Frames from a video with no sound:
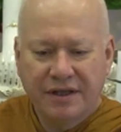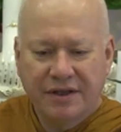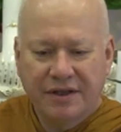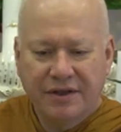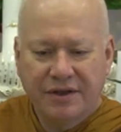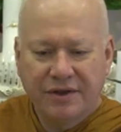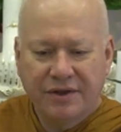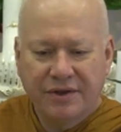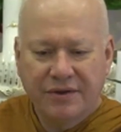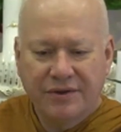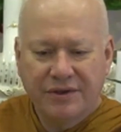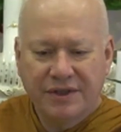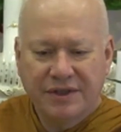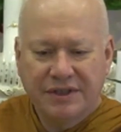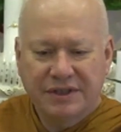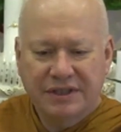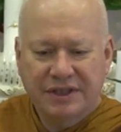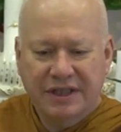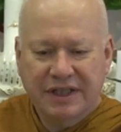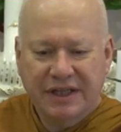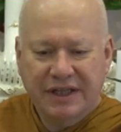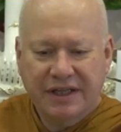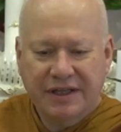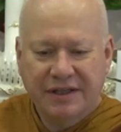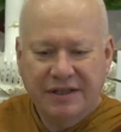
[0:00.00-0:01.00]
on the
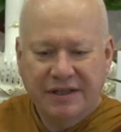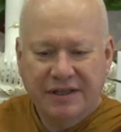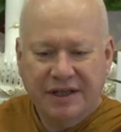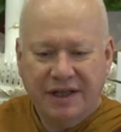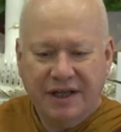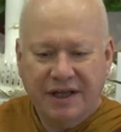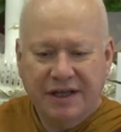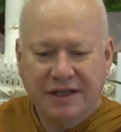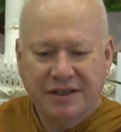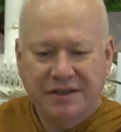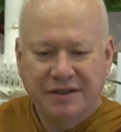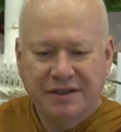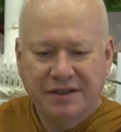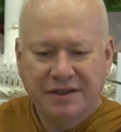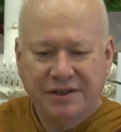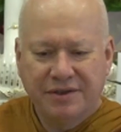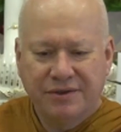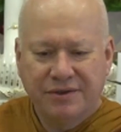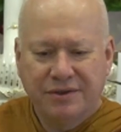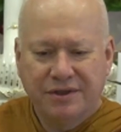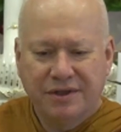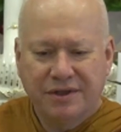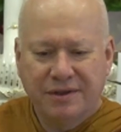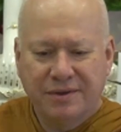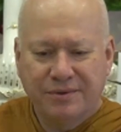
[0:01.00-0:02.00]
skin under your
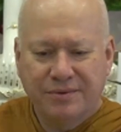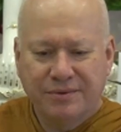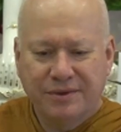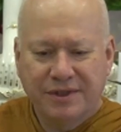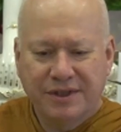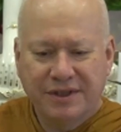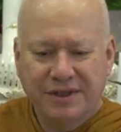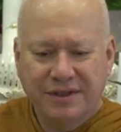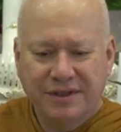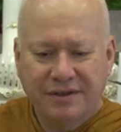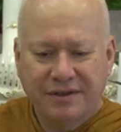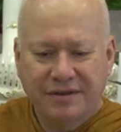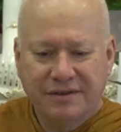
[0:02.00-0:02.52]
clothing,